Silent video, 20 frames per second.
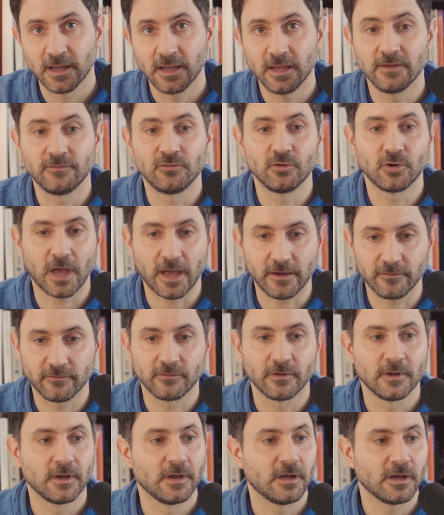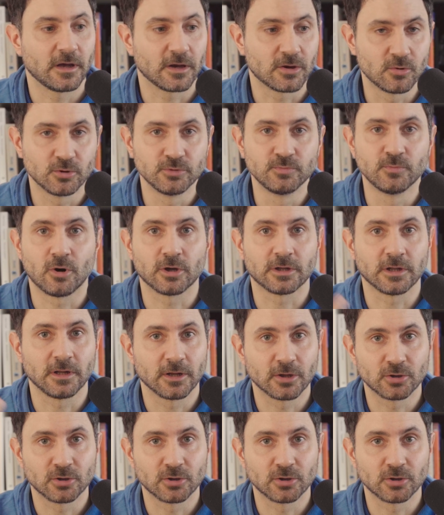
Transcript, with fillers: If you have a good model,